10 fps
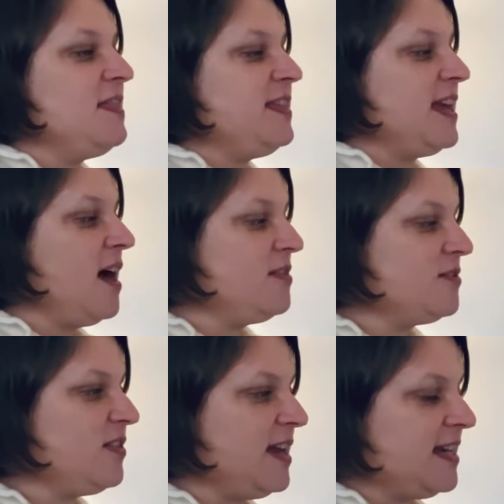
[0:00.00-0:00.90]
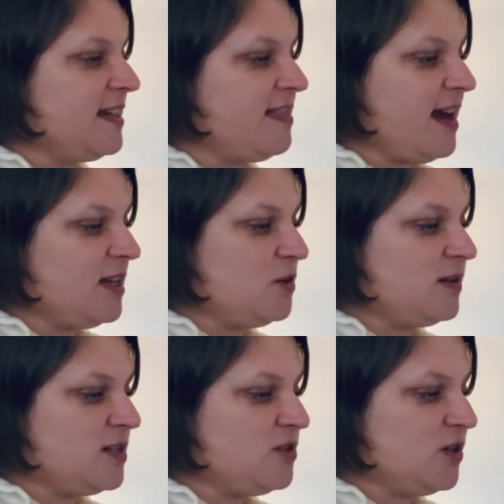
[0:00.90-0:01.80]
The other thing that you
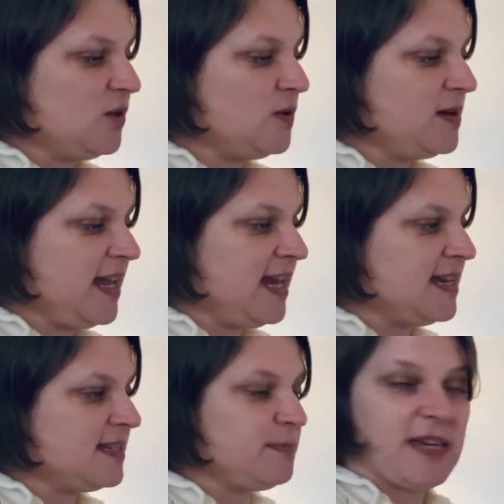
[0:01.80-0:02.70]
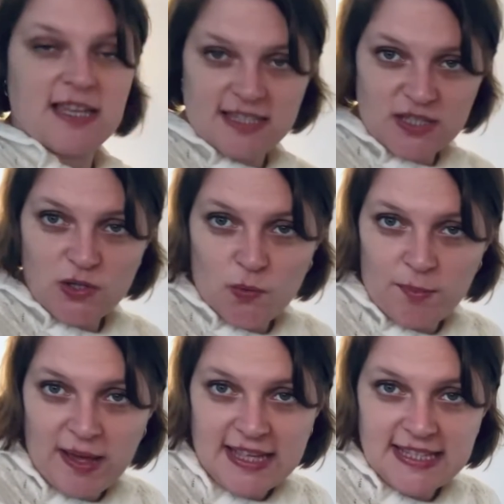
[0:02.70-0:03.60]
can do is, because it's so
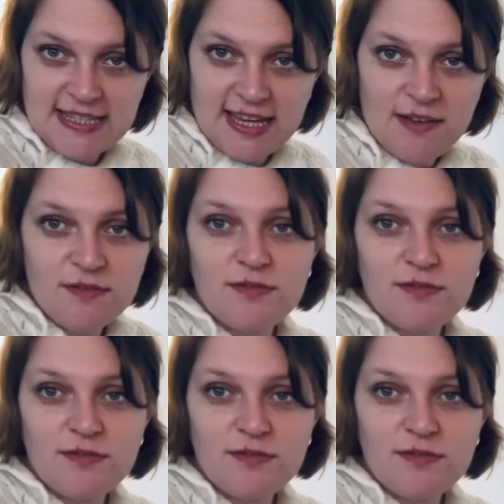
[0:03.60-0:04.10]
repetitive,